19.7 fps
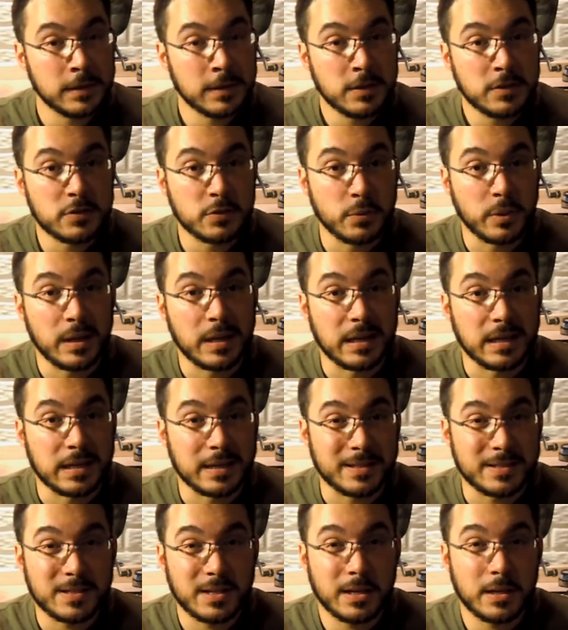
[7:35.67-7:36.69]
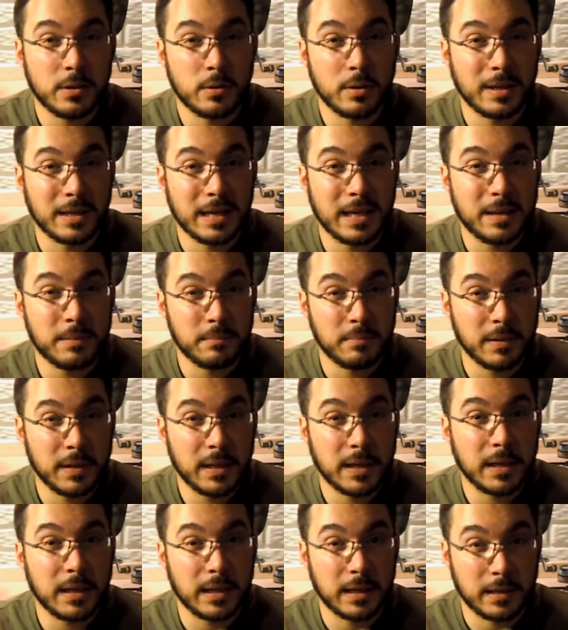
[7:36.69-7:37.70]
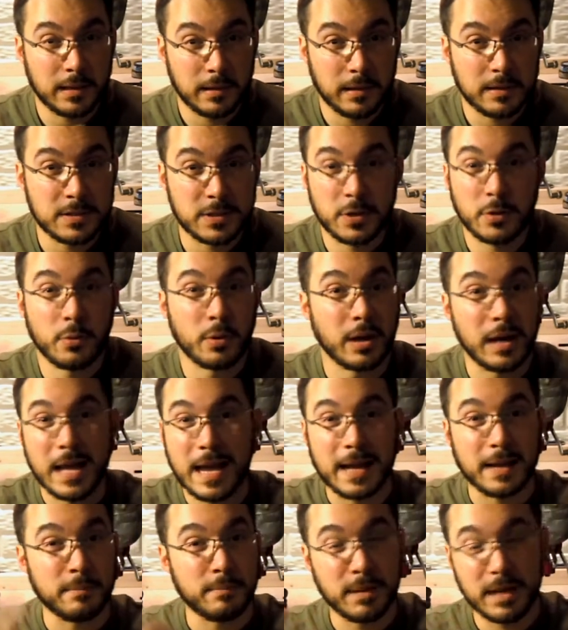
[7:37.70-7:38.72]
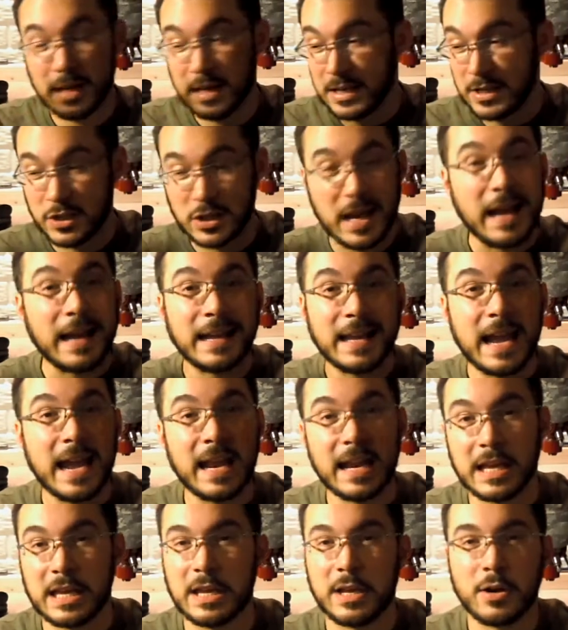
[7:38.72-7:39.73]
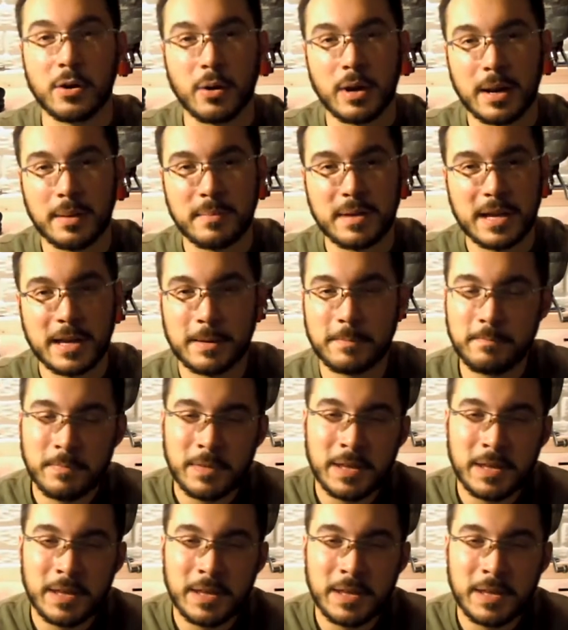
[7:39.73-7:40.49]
so we can continue to get big until we're like big and gigantic, you know what I mean?